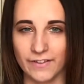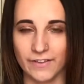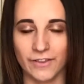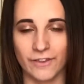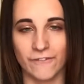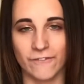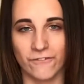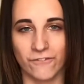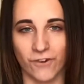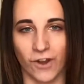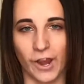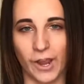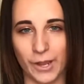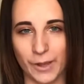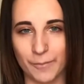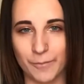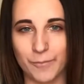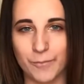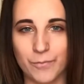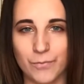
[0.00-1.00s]
the
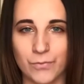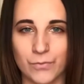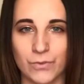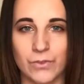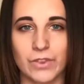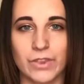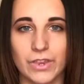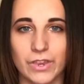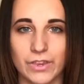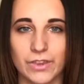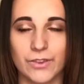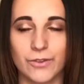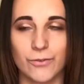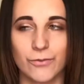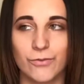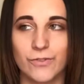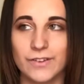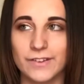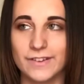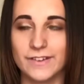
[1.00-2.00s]
frame
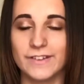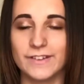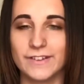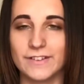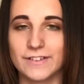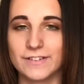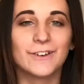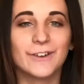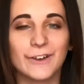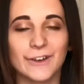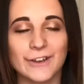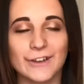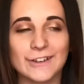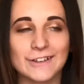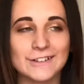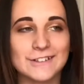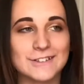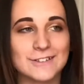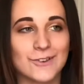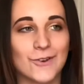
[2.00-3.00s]
wasn't
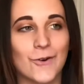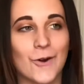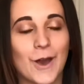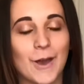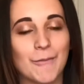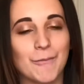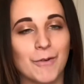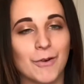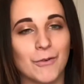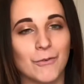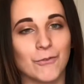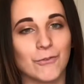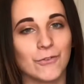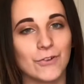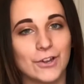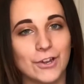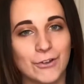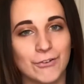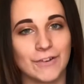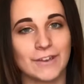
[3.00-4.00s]
good, so I'm
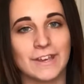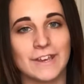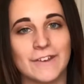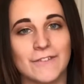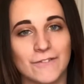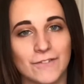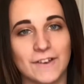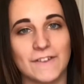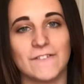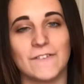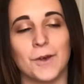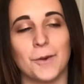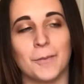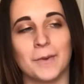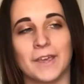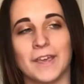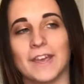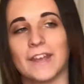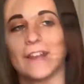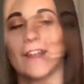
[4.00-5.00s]
redoing it,
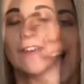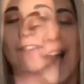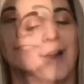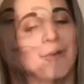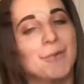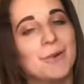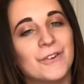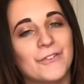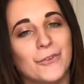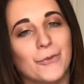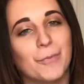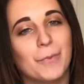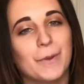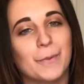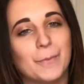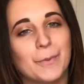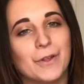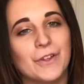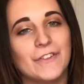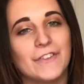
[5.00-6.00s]
refilming it. Hi beautiful
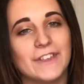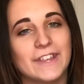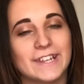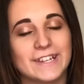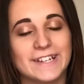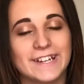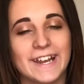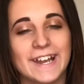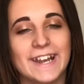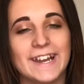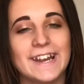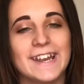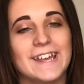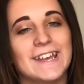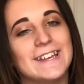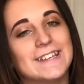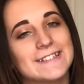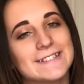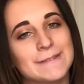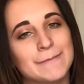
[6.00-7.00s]
people on the internet,
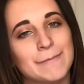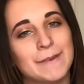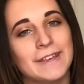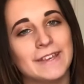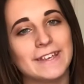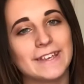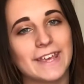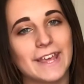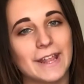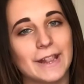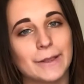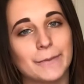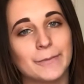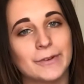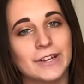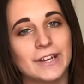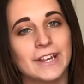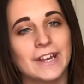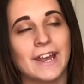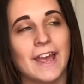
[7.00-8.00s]
it's me, Caitlin
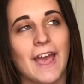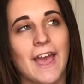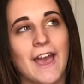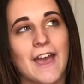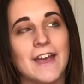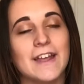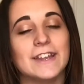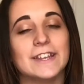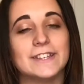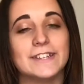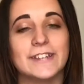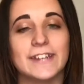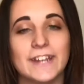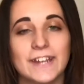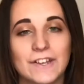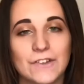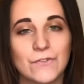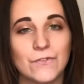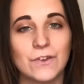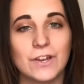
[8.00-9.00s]
Marie, and
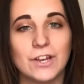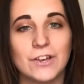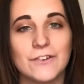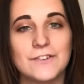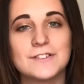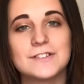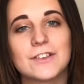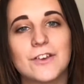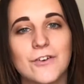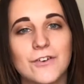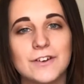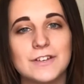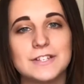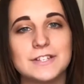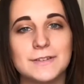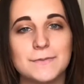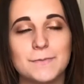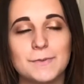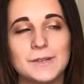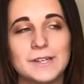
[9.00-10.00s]
today's video is going
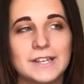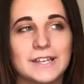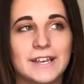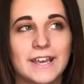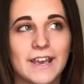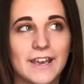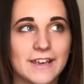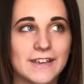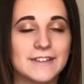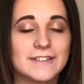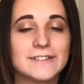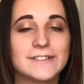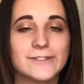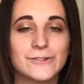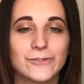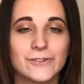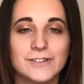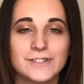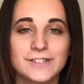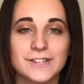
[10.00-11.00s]
to be a
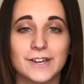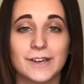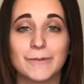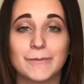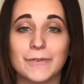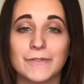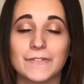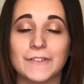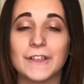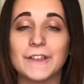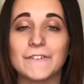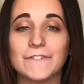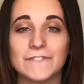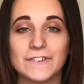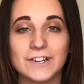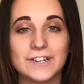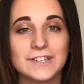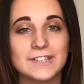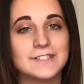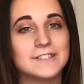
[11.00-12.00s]
story time of the
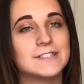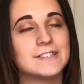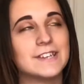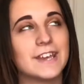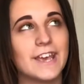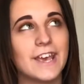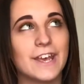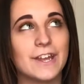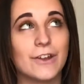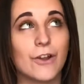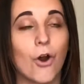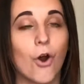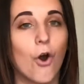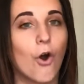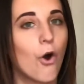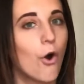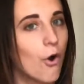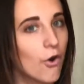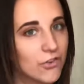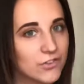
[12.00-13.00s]
first and
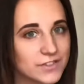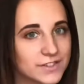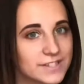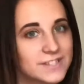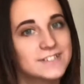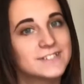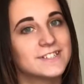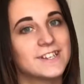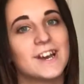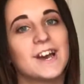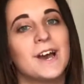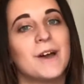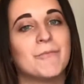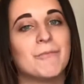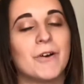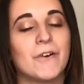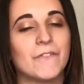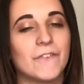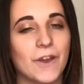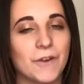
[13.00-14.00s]
only time
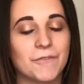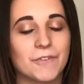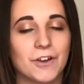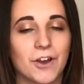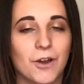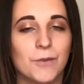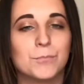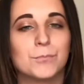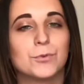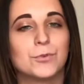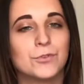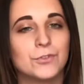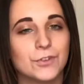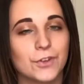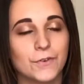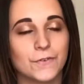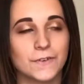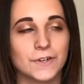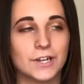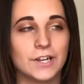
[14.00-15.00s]
I've ever gotten pulled
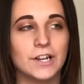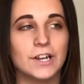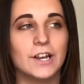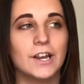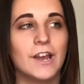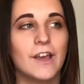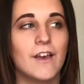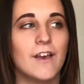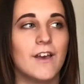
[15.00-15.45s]
over